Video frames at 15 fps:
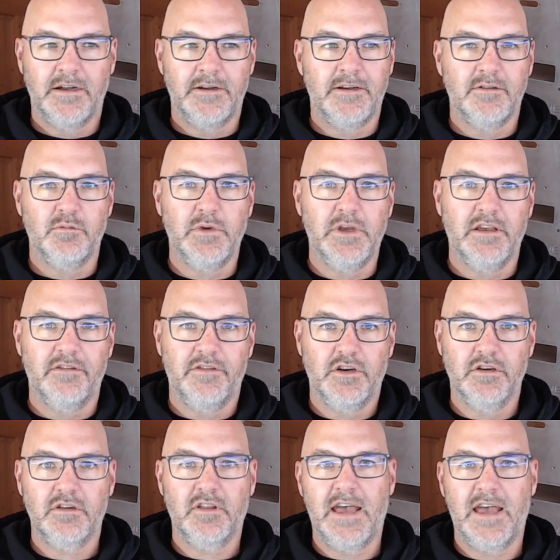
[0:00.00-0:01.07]
We have
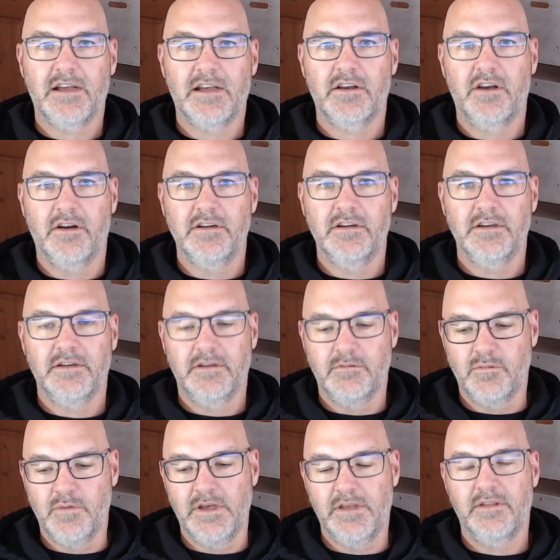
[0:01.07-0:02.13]
hooked that cart
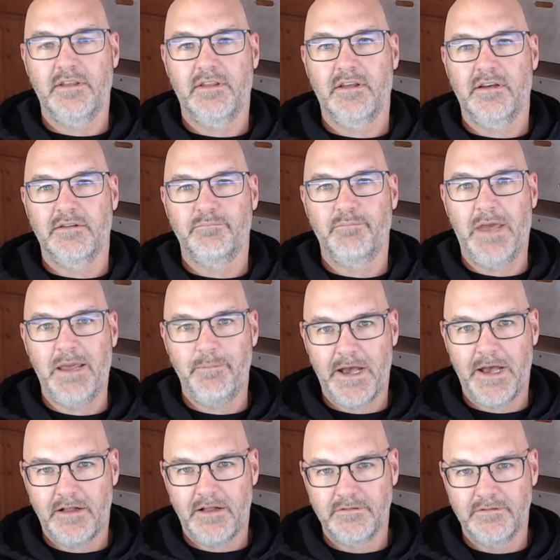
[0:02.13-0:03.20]
with
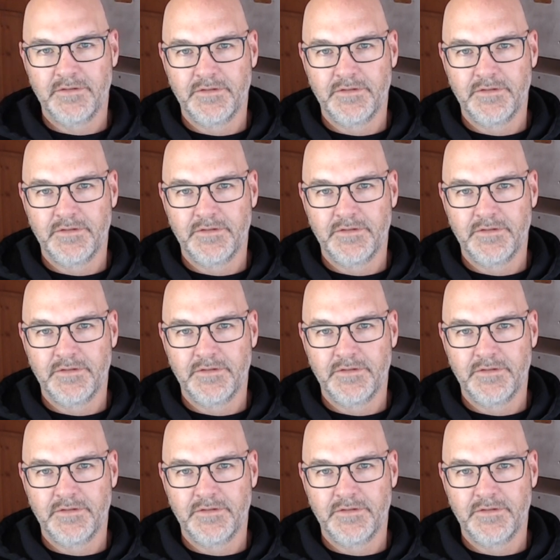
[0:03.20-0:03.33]
PayPal.